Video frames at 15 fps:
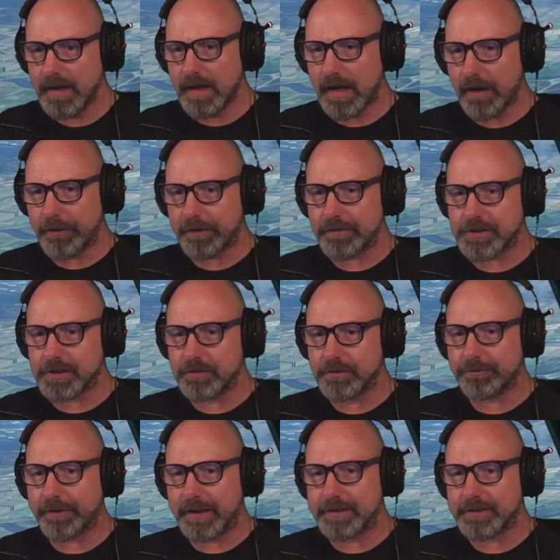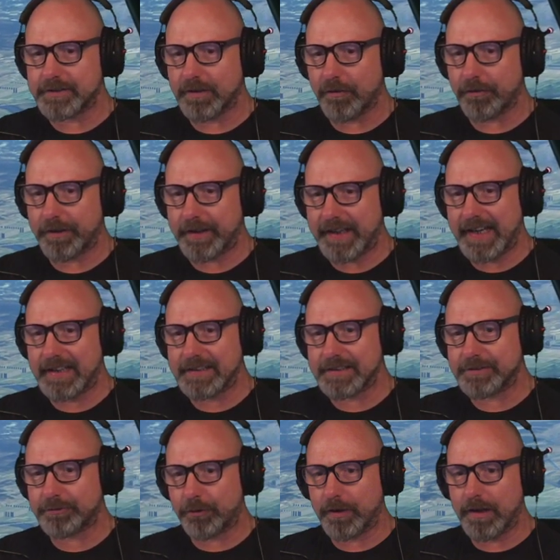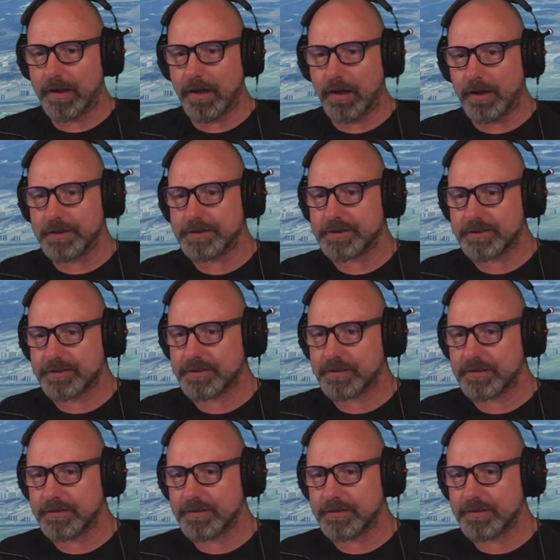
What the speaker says: I think we should find something else for a last,